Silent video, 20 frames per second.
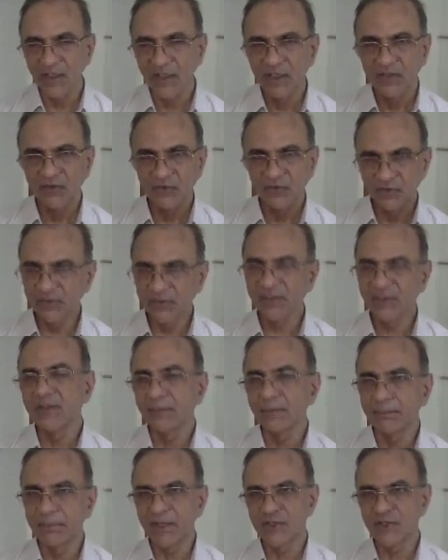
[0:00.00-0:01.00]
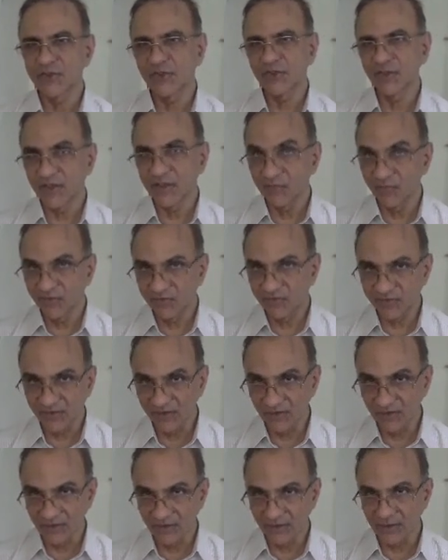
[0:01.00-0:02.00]
See the patient every
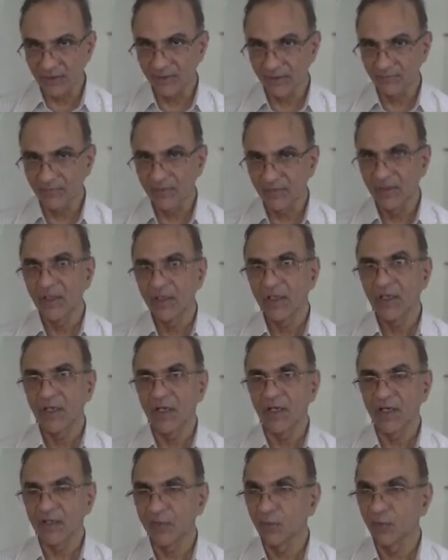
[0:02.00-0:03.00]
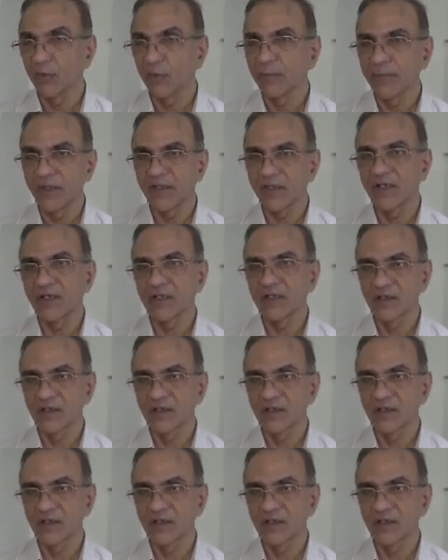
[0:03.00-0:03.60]
single time, and you will make it a